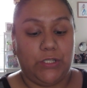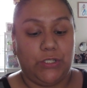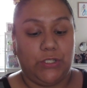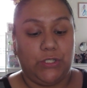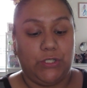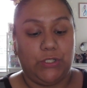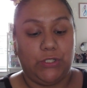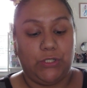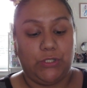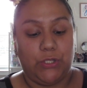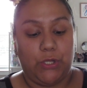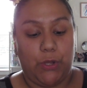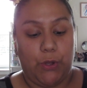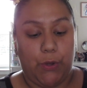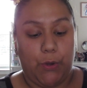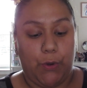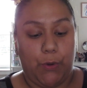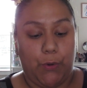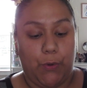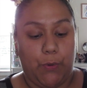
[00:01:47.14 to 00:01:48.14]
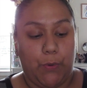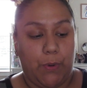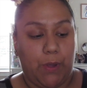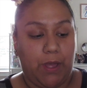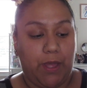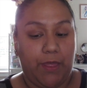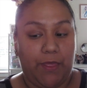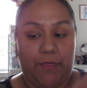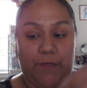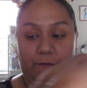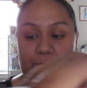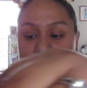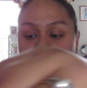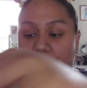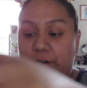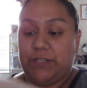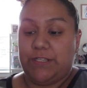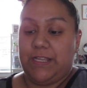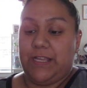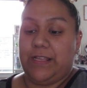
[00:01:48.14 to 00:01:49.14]
So the
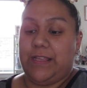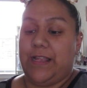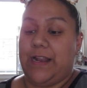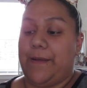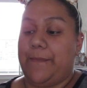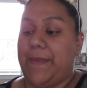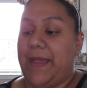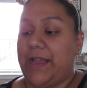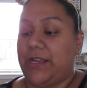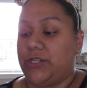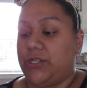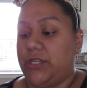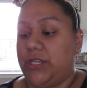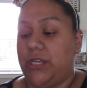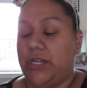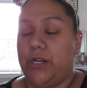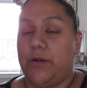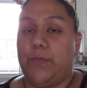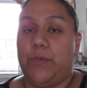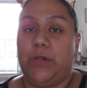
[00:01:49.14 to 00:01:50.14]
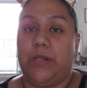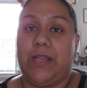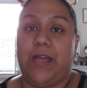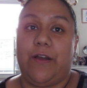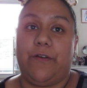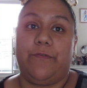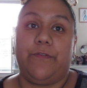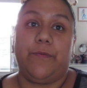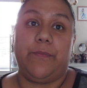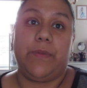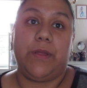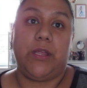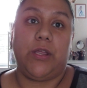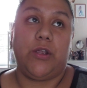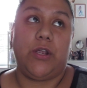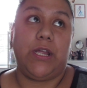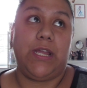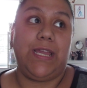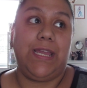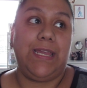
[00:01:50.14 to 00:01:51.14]
first thing that I'm actually going to pull out from
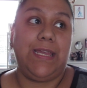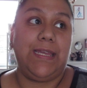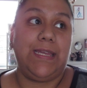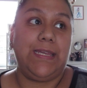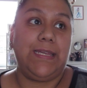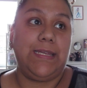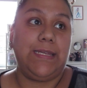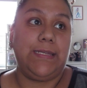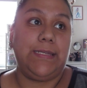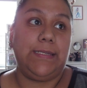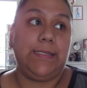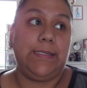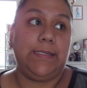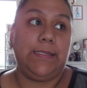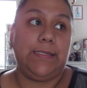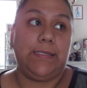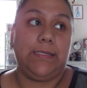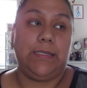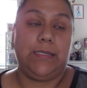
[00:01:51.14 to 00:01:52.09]
here is